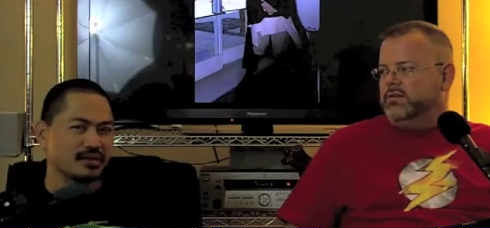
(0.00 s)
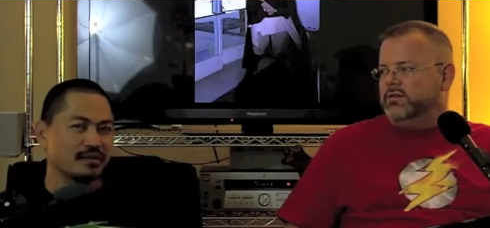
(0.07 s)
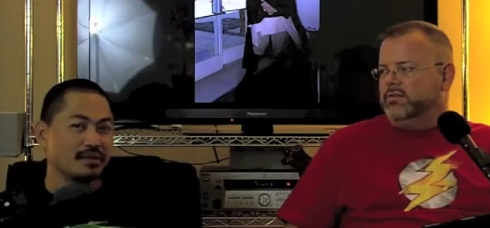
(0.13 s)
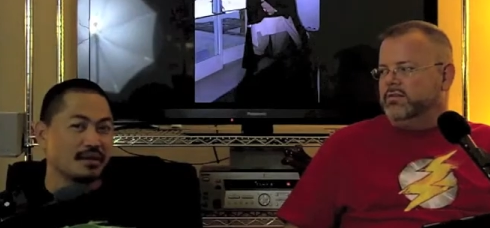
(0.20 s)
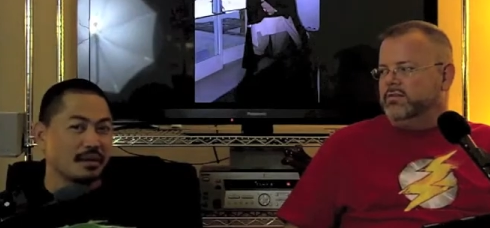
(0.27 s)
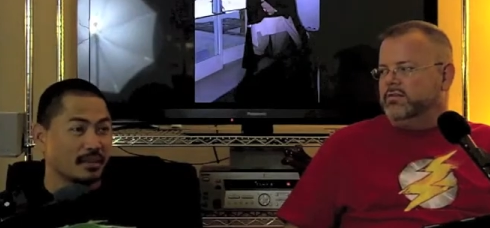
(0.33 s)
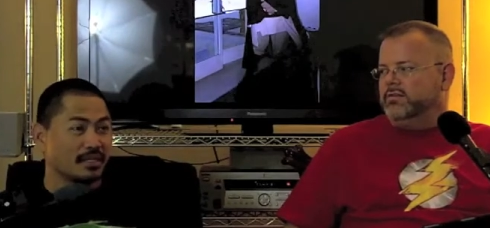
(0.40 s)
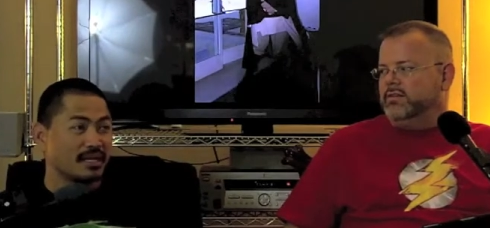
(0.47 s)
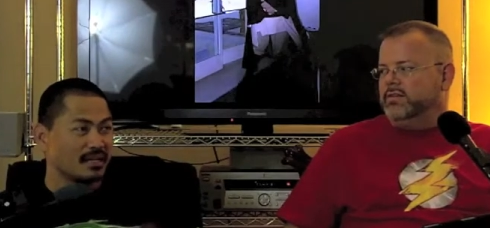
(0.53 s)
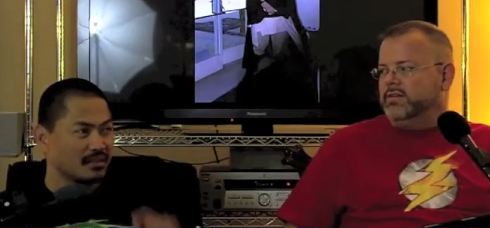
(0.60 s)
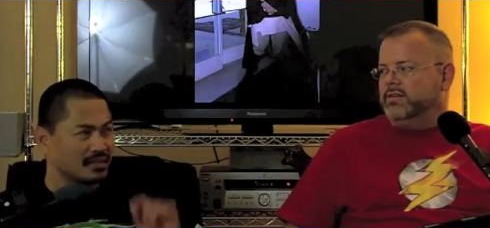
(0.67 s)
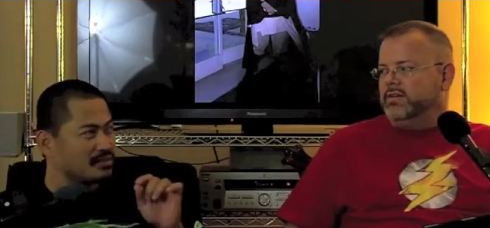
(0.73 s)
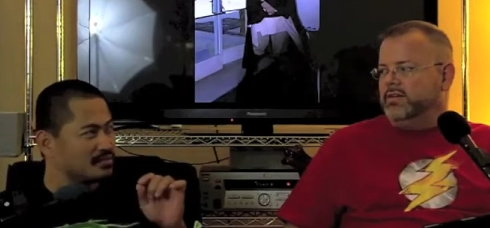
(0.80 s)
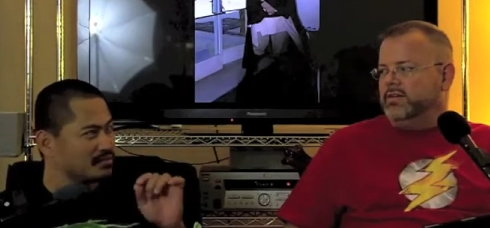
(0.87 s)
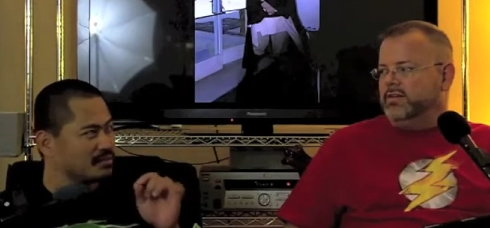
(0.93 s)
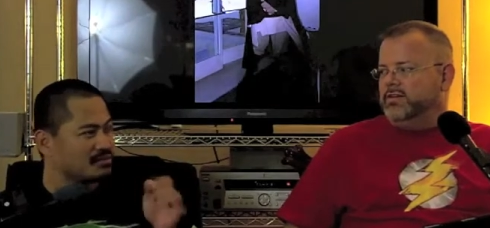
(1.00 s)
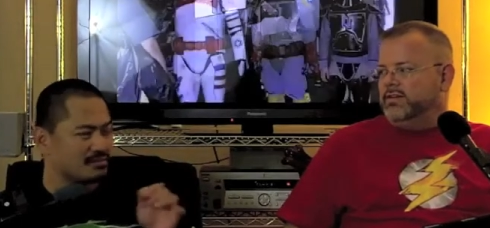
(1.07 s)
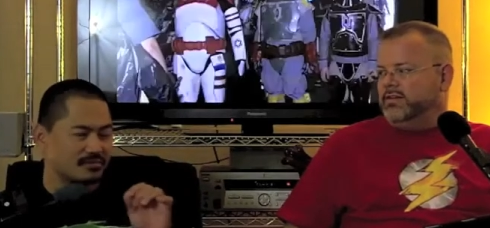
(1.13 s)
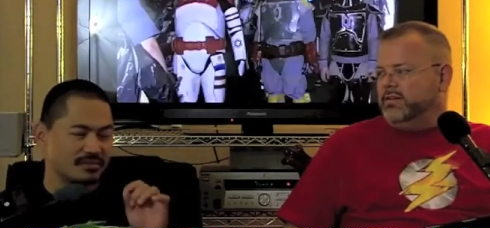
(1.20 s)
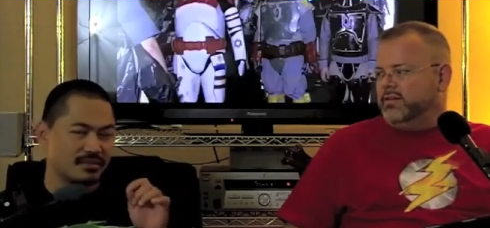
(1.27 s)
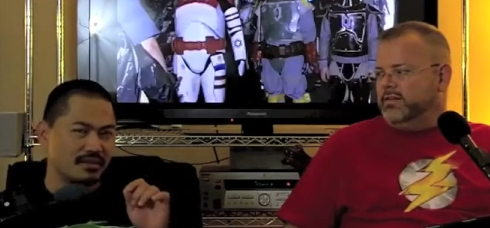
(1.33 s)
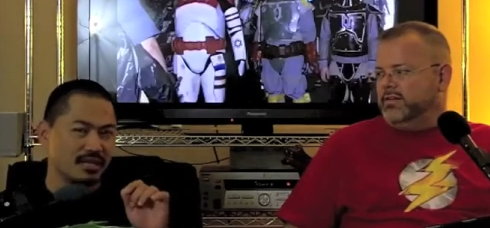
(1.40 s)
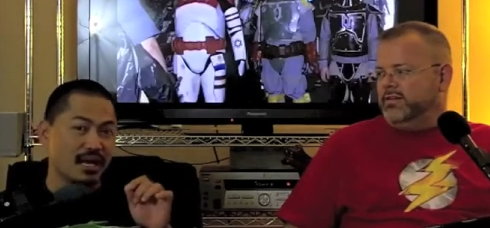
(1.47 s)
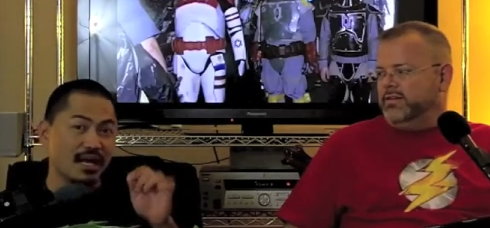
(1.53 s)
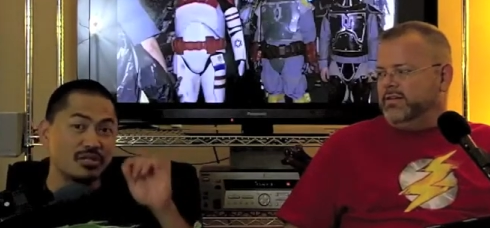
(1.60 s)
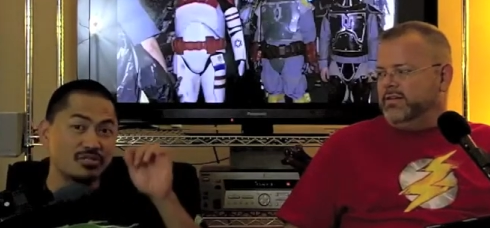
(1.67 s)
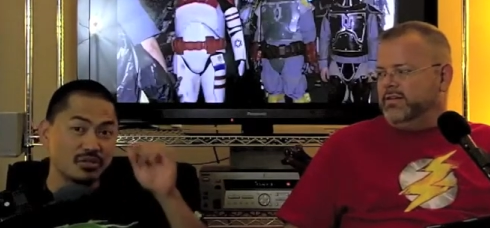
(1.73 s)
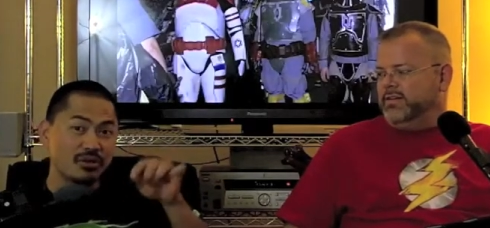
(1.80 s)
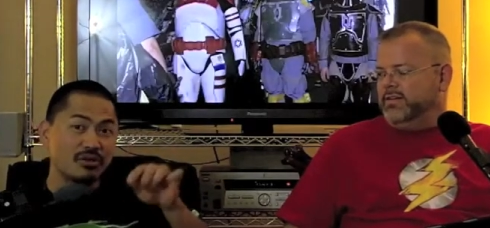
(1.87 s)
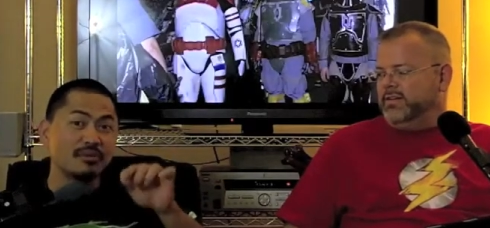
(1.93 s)
Speaker 1: okay. But yeah, just just uh, I
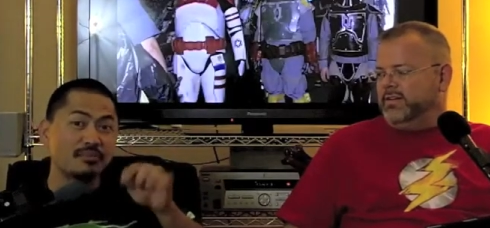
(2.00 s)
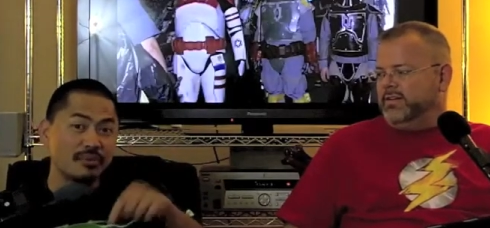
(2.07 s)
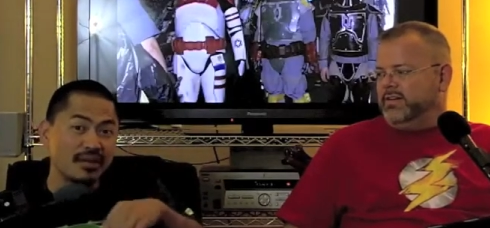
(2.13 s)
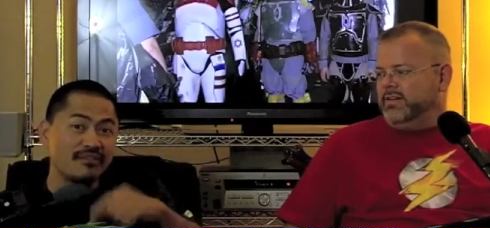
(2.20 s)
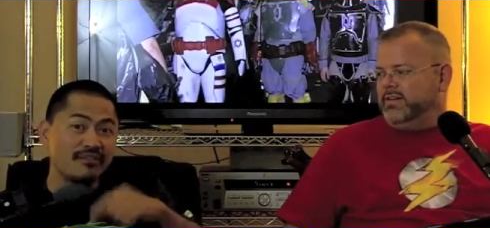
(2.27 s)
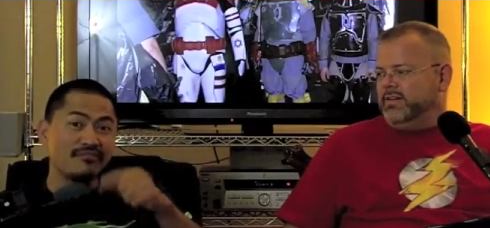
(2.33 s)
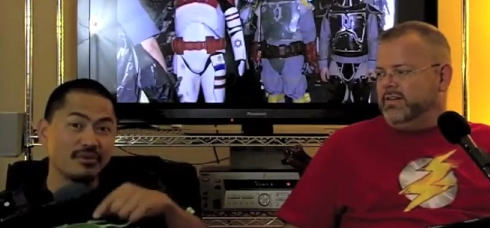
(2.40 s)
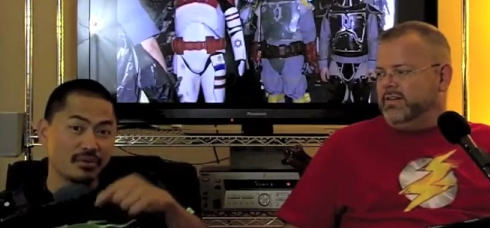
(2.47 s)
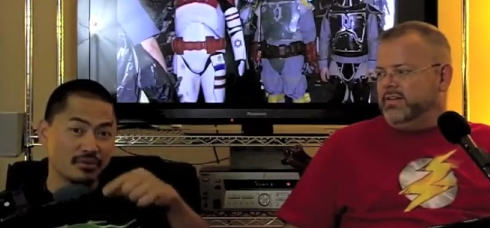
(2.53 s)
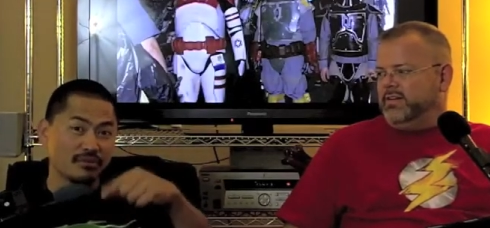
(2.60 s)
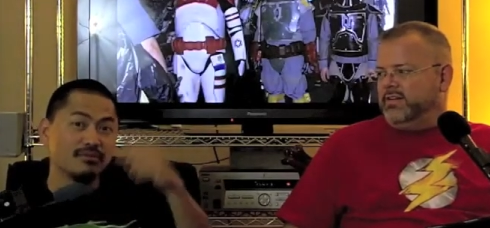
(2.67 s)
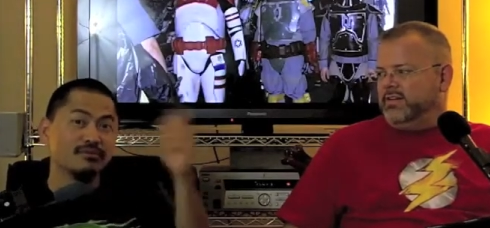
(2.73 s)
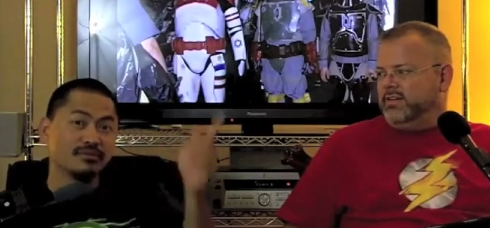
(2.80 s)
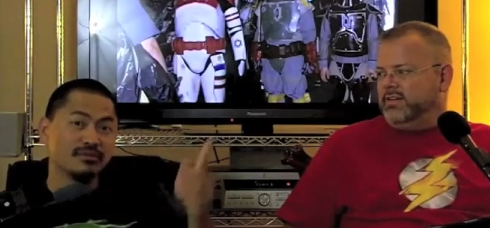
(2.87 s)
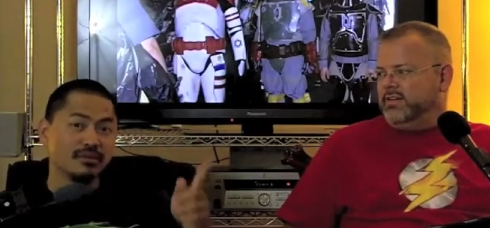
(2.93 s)
saw the preview,